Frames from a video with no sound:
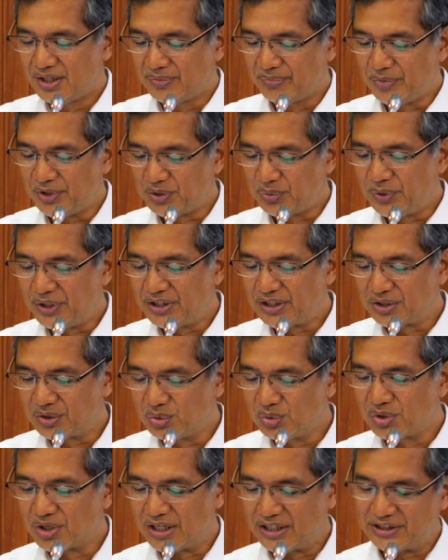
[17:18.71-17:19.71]
between the
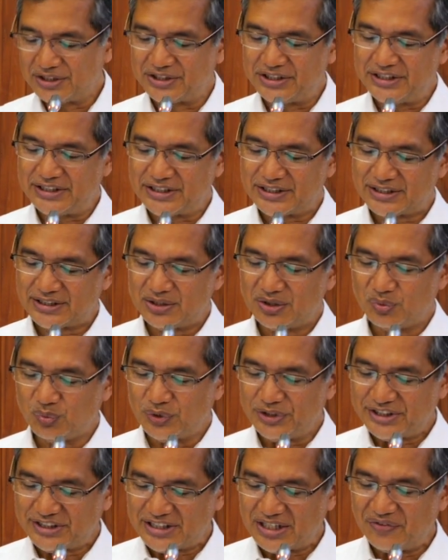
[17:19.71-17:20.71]
two countries,
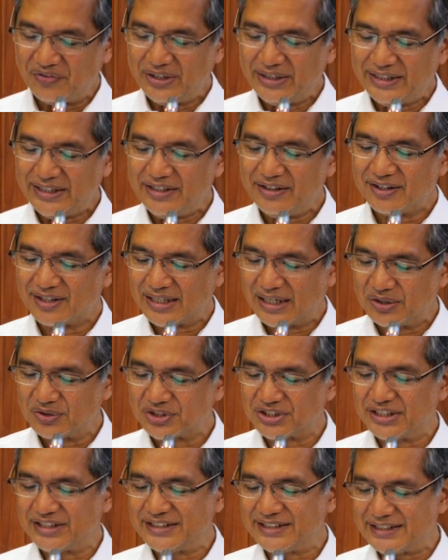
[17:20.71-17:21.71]
with
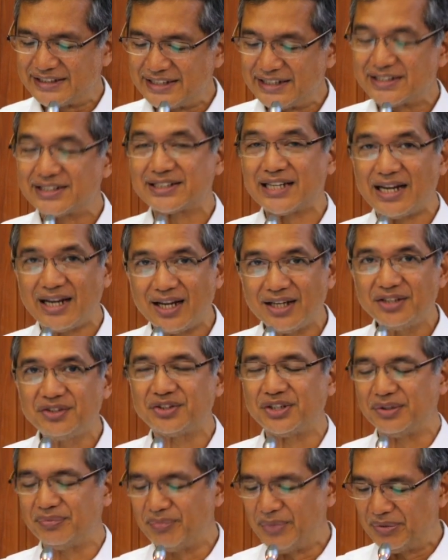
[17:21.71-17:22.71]

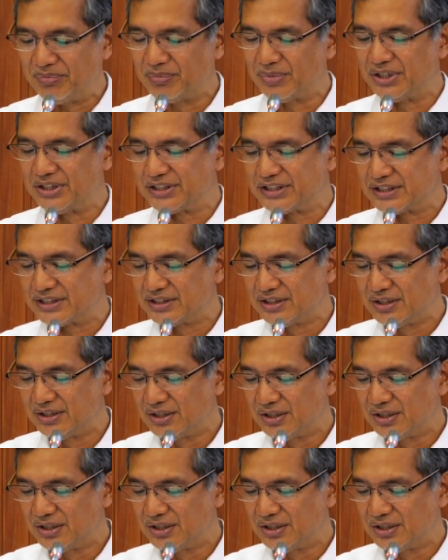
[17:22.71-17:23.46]
17,600 members